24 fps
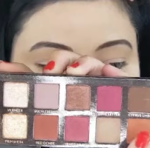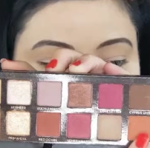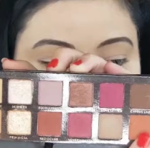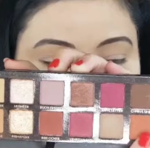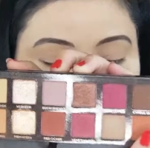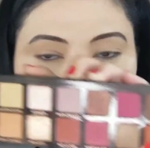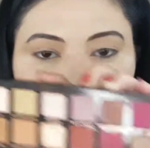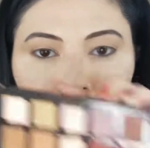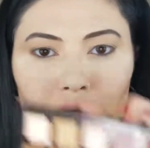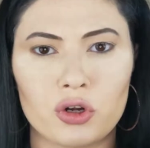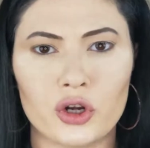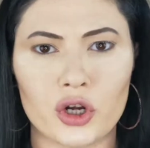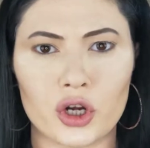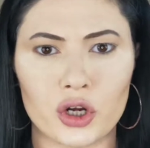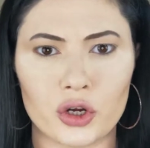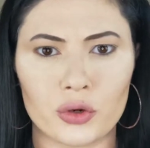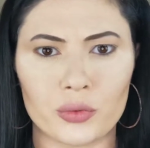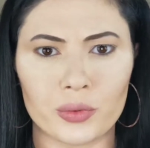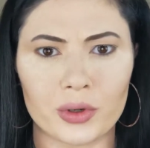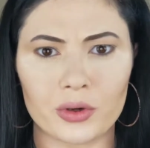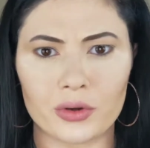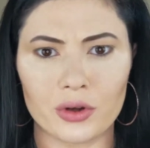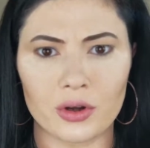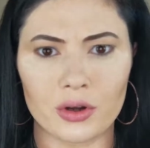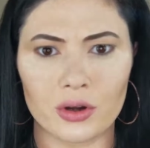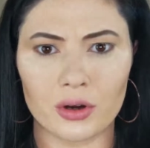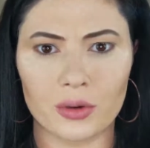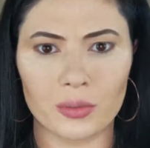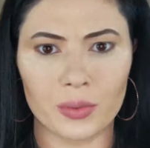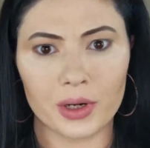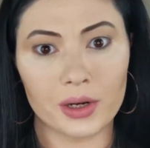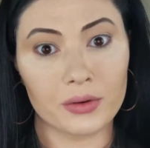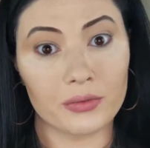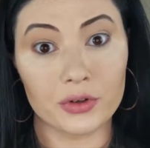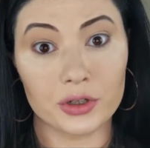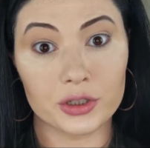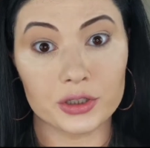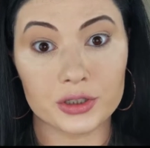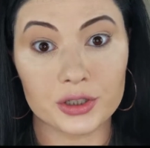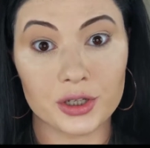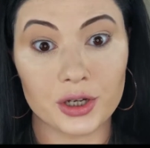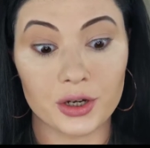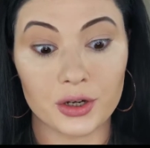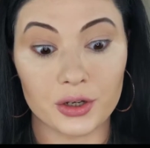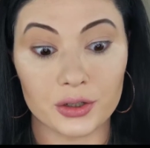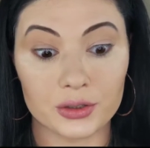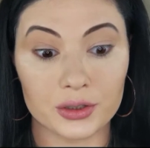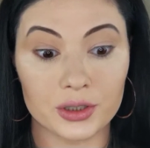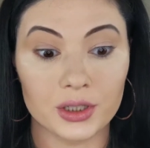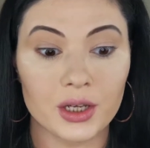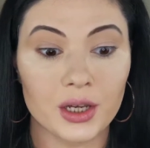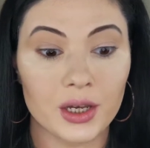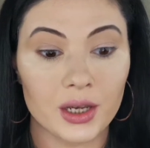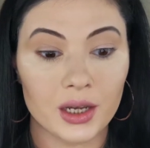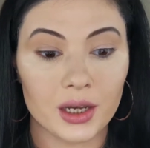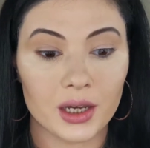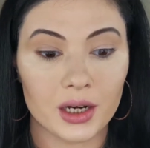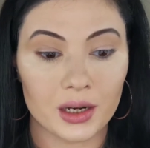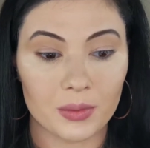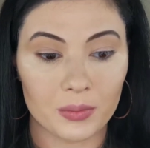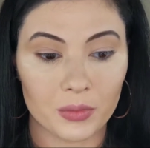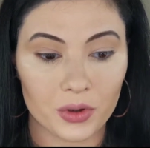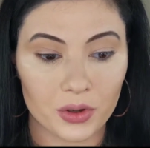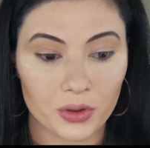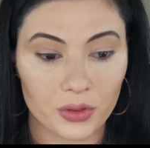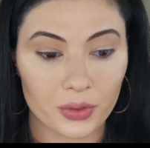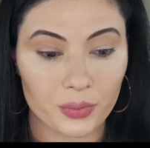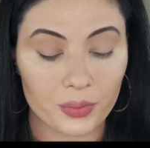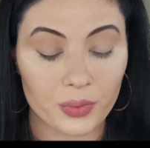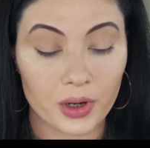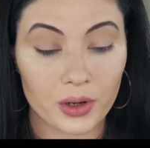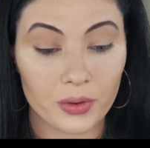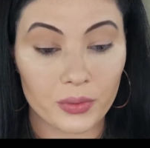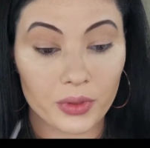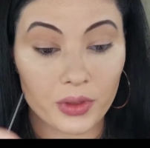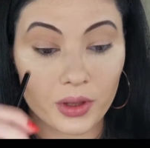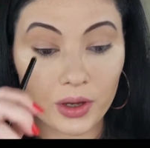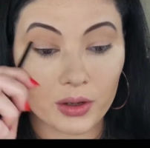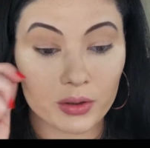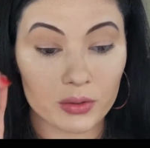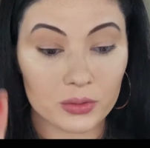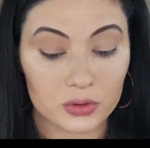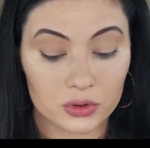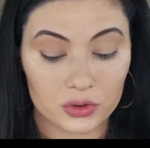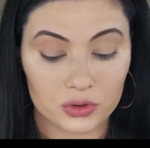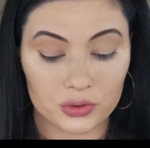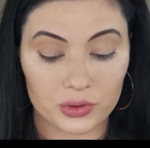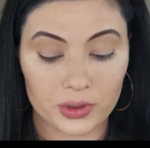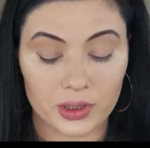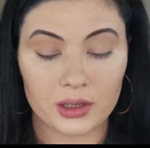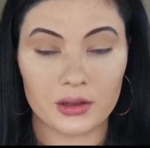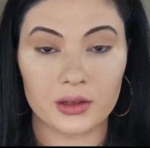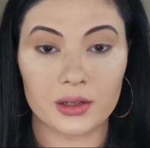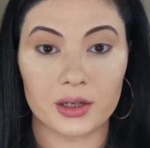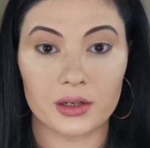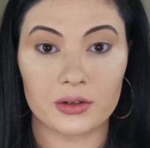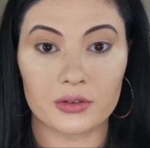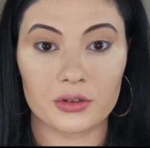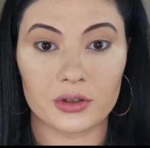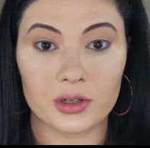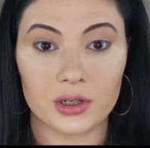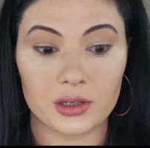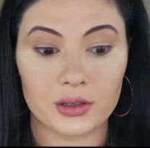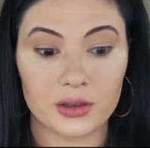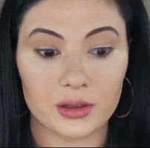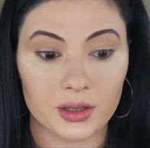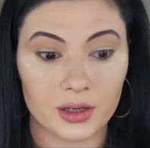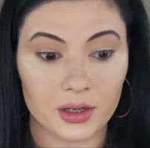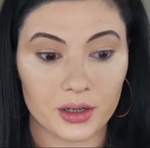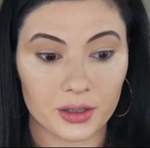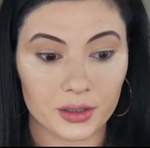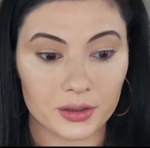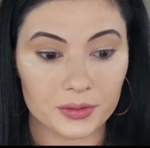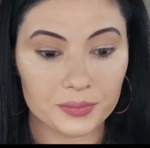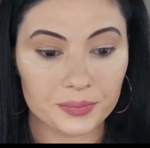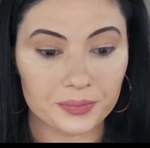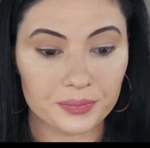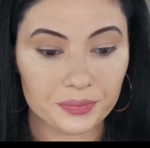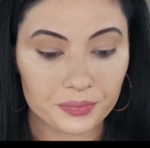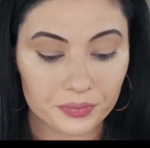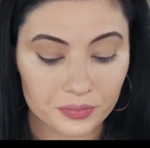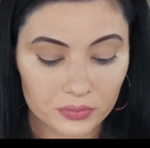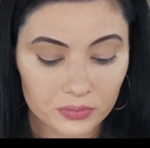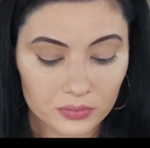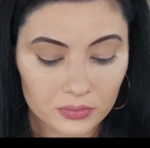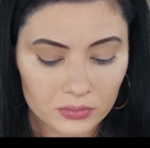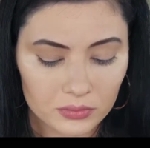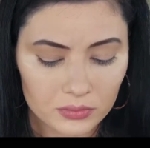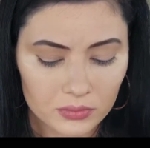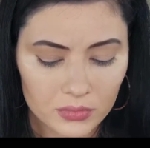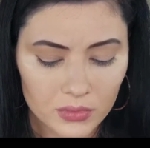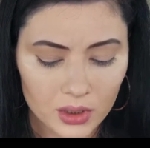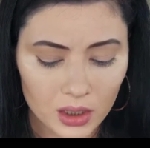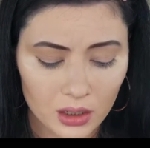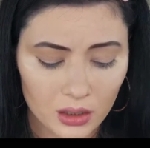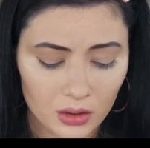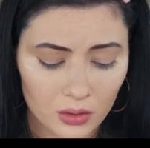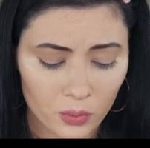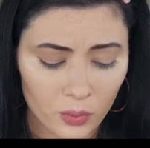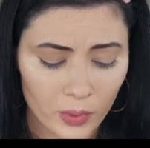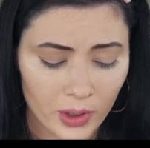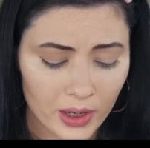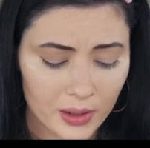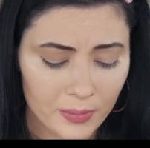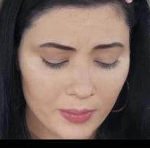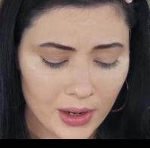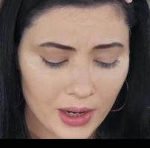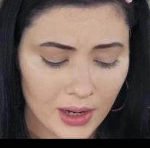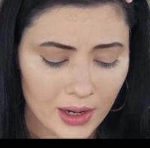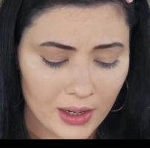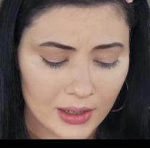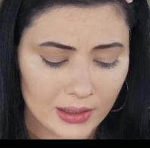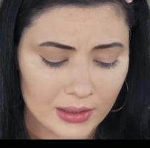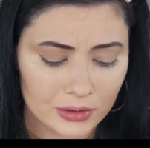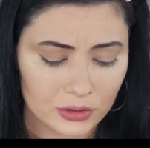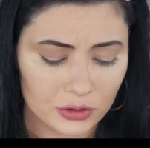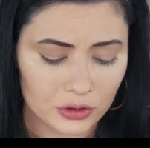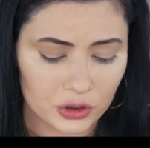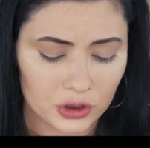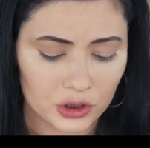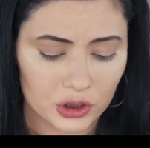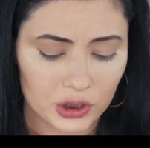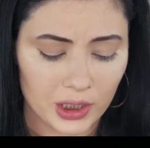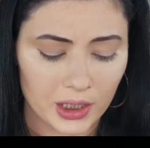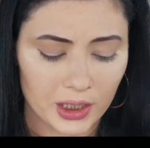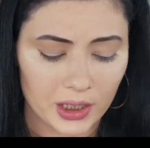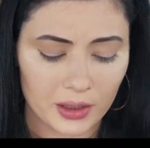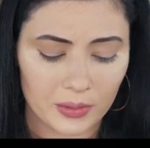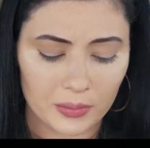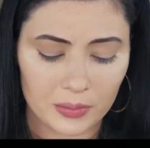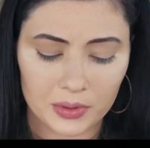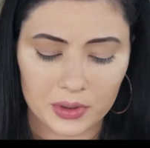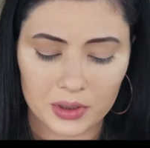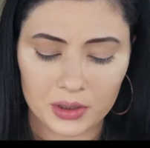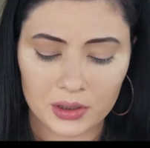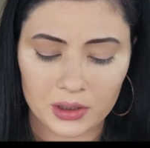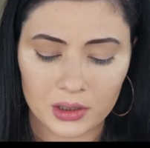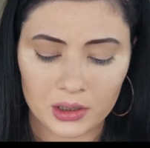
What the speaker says: whatever it's called. And I'm going to throw those directly underneath there. And the way my eyes are shaped,